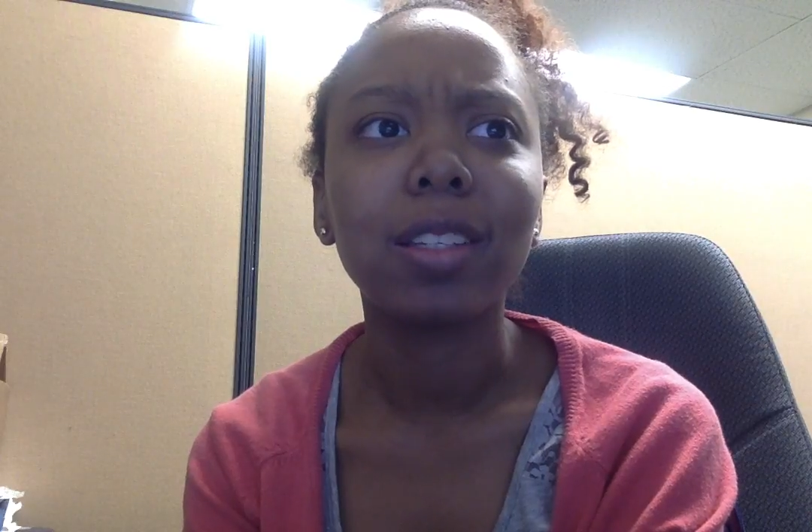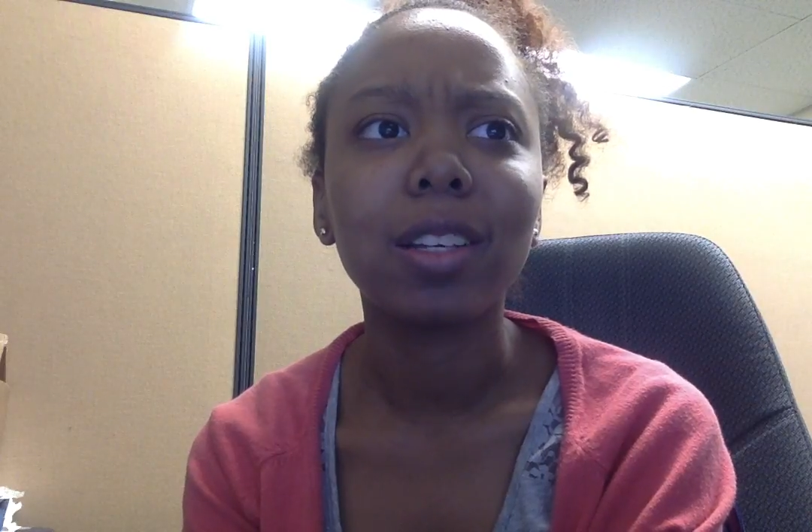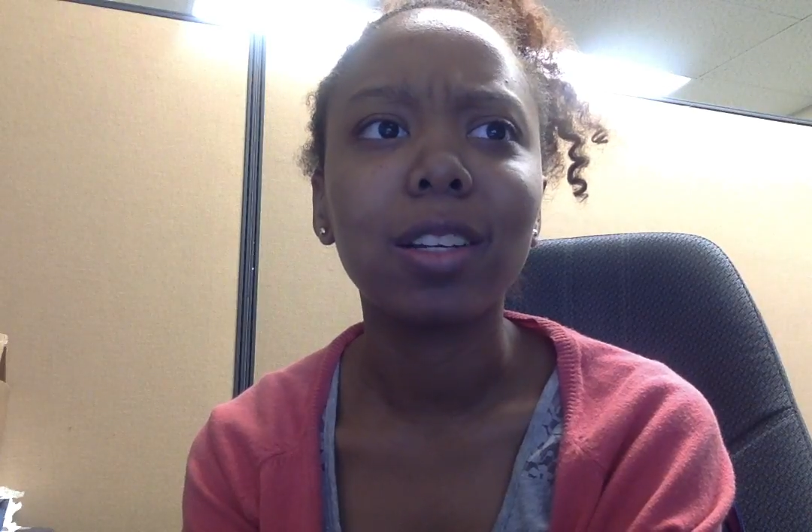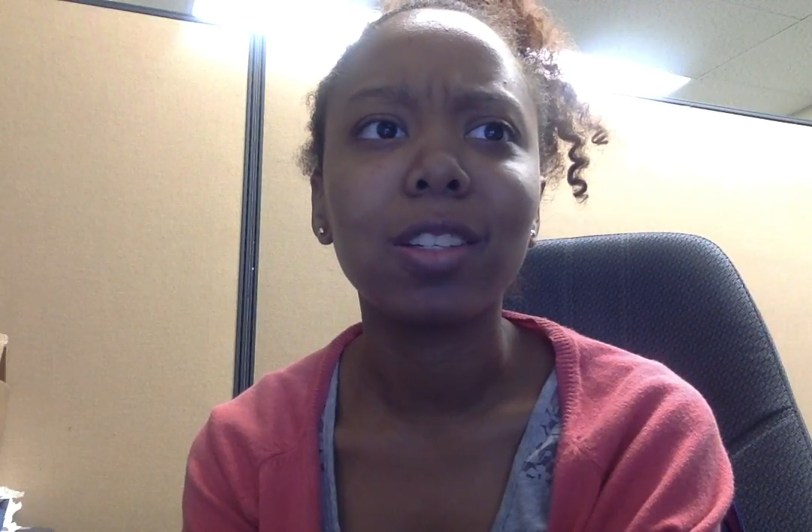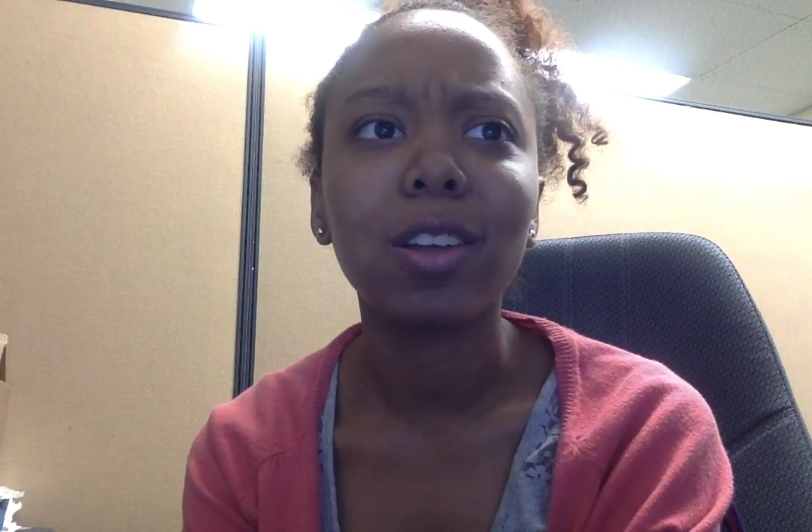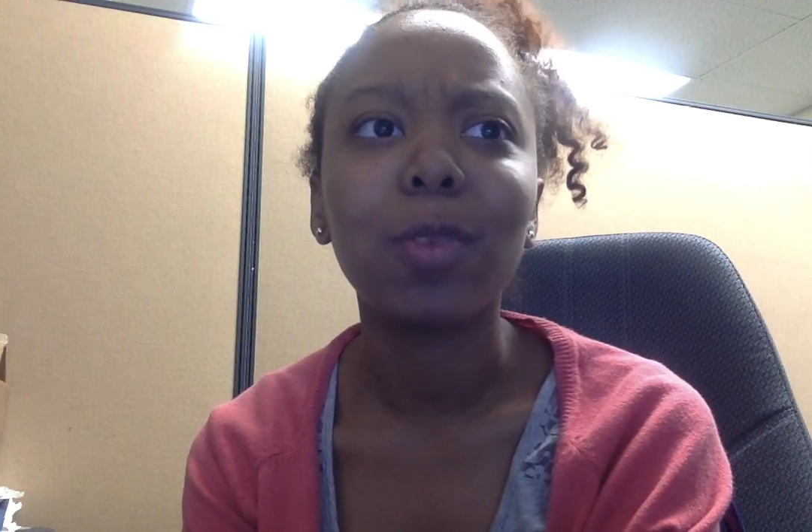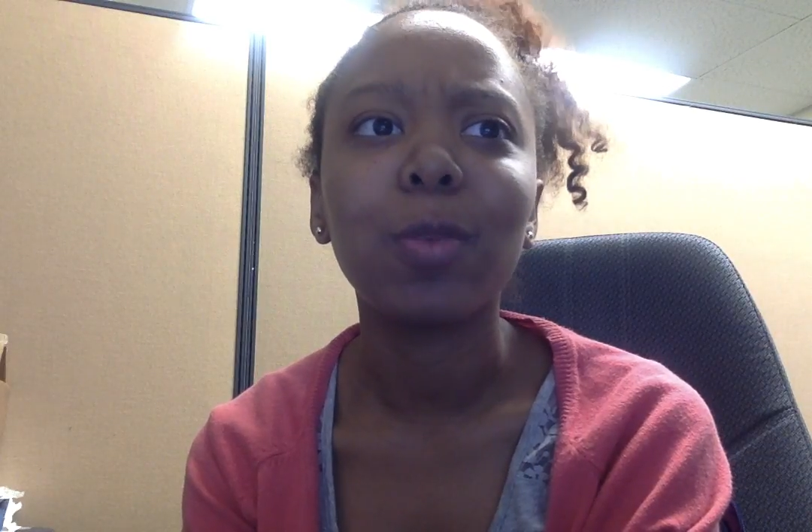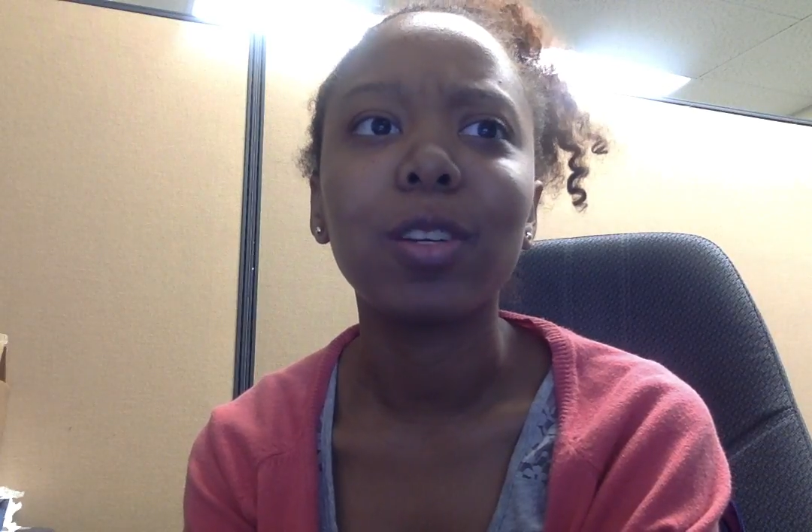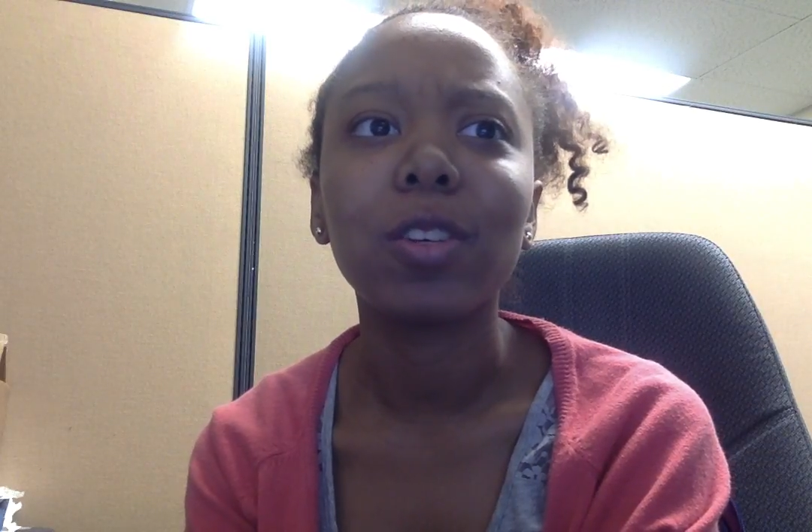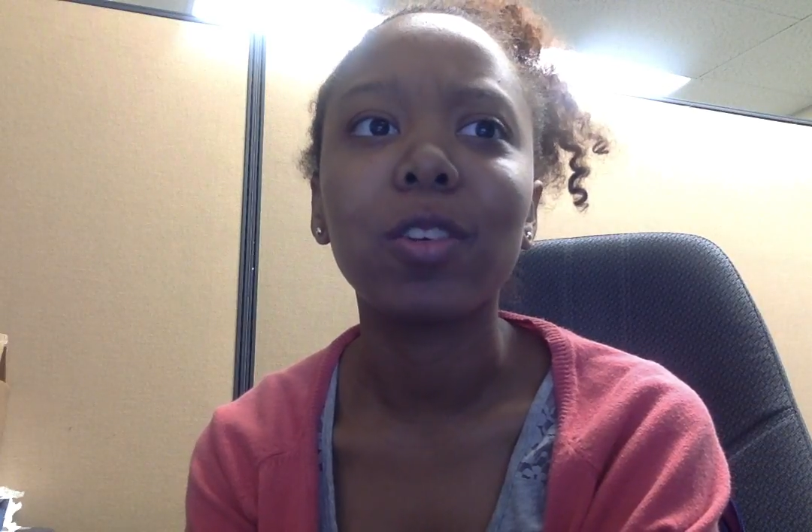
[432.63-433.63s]
secure
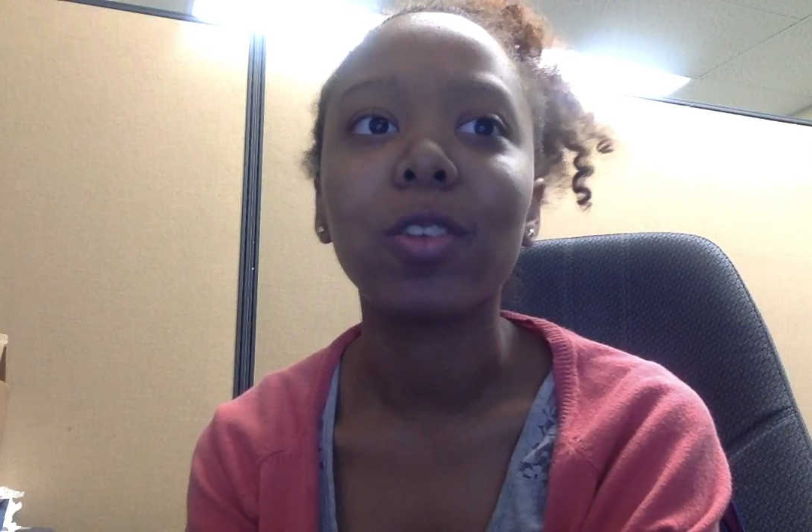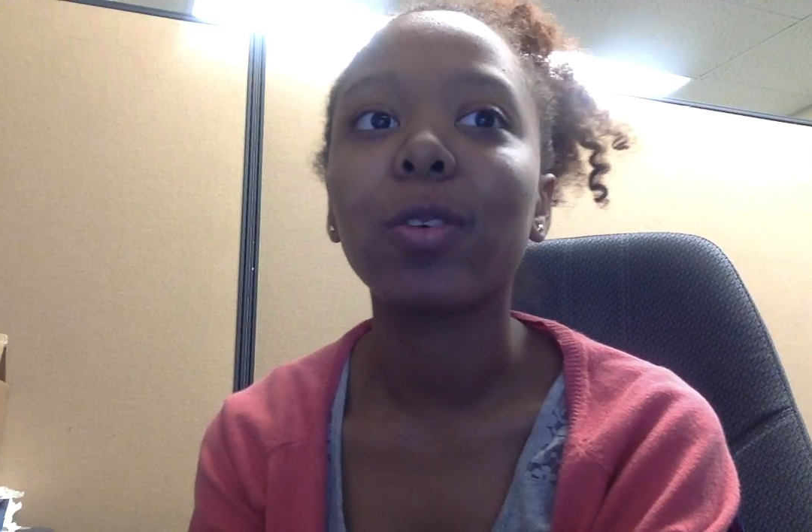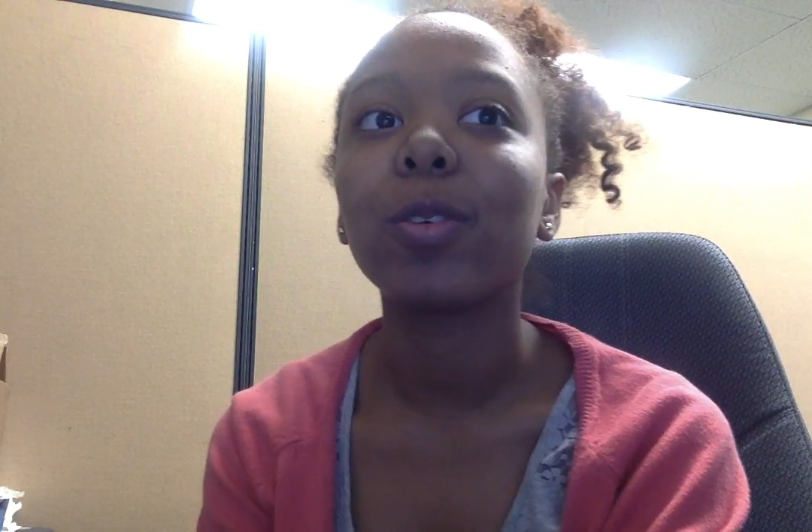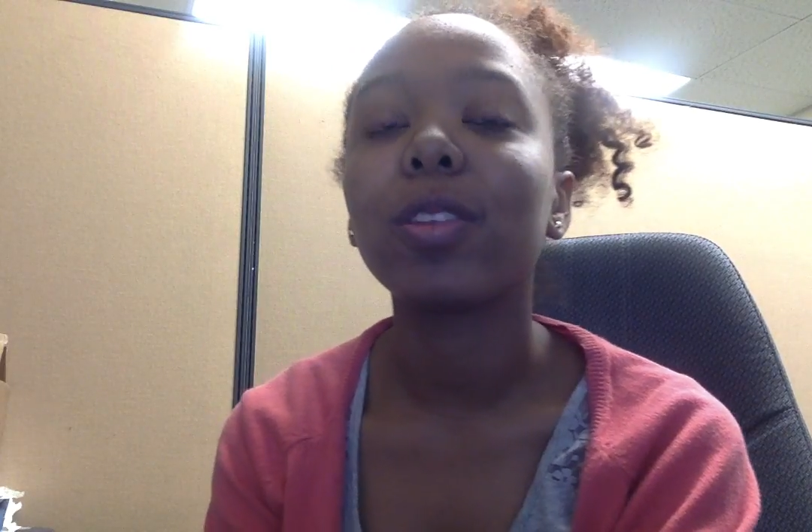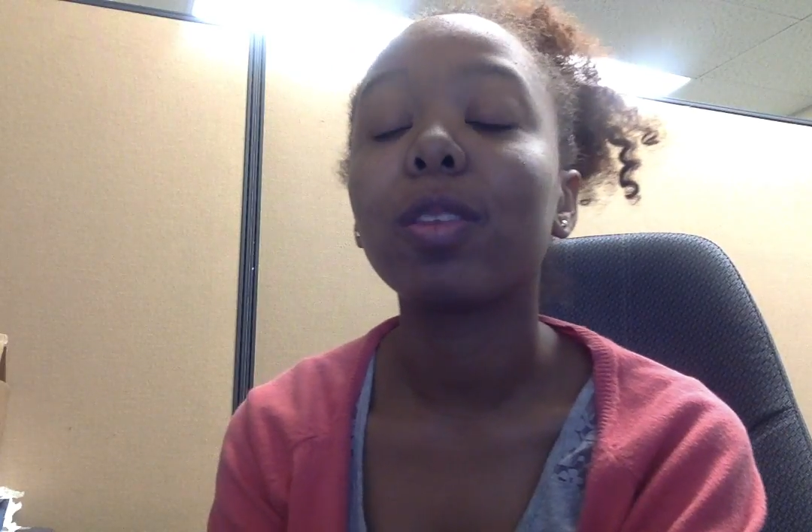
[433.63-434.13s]
software is critical in